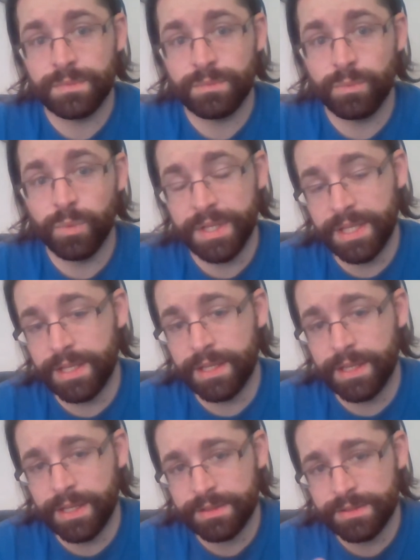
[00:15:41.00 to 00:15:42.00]
When he
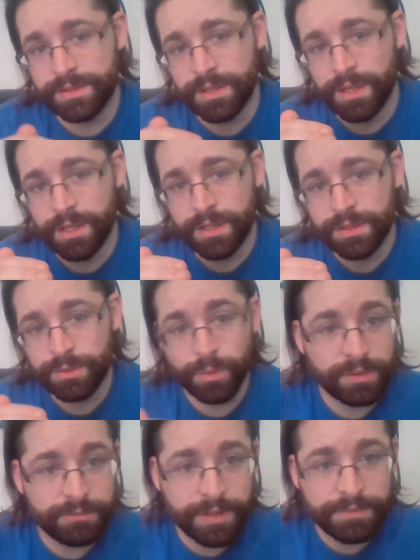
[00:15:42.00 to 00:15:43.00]
hits
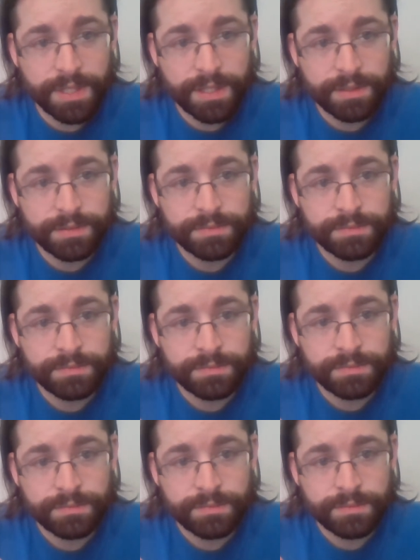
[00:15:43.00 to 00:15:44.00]
150,
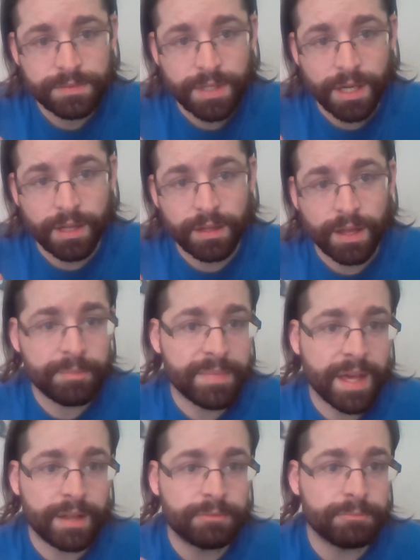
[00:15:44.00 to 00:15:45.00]
I'll up
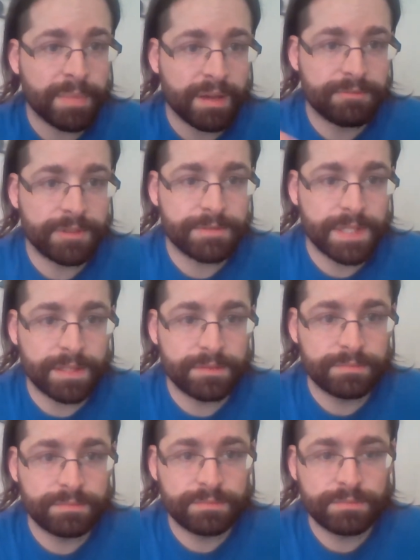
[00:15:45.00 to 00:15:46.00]
that by 15.
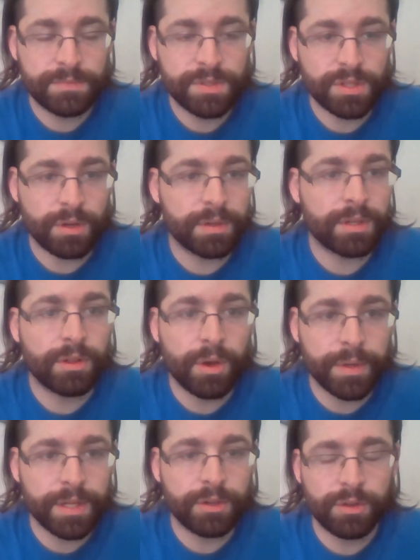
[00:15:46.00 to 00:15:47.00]
So it'll go
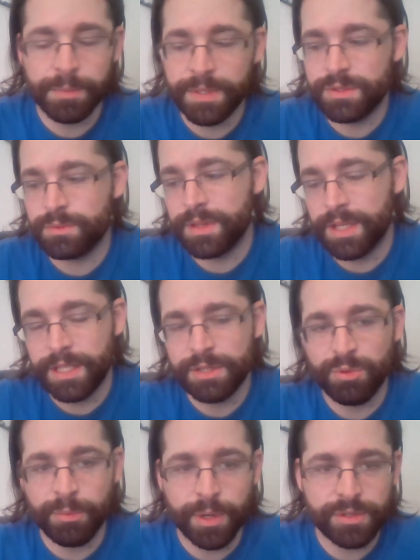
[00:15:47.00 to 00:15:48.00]
in increments with each
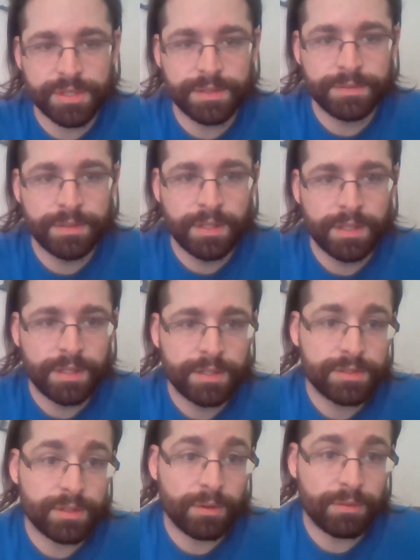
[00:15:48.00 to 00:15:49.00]
promotion.
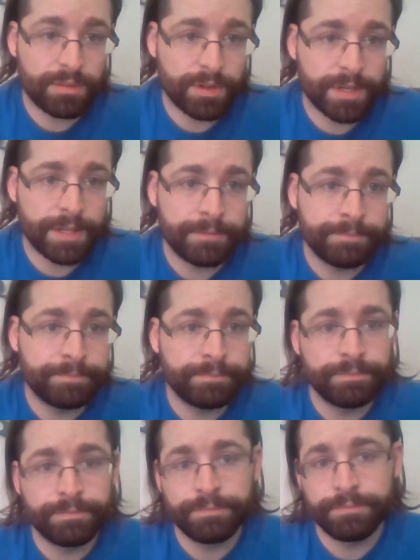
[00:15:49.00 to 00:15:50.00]
So 30,
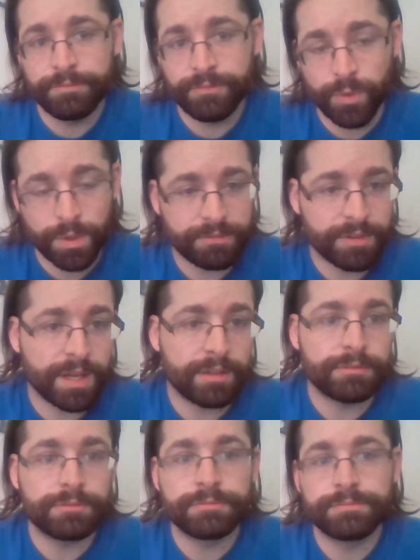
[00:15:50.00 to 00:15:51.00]
45,
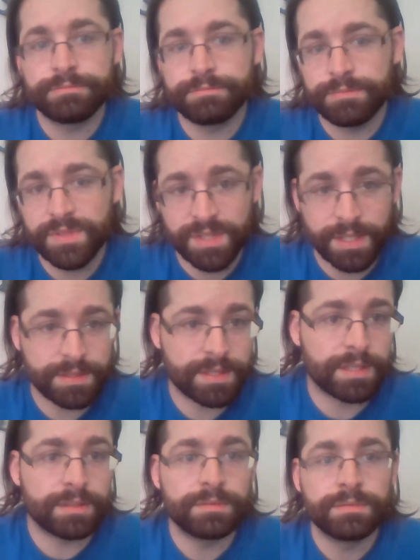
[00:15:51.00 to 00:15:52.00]

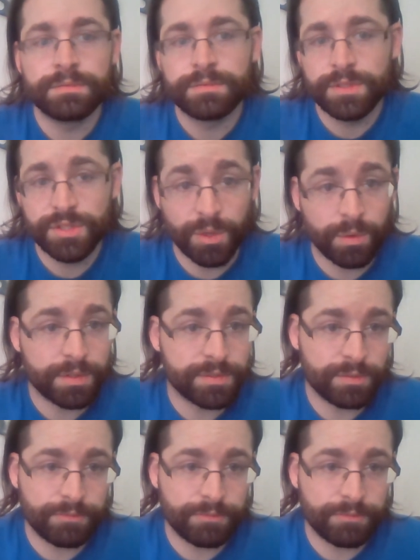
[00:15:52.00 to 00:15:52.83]
60, so on and so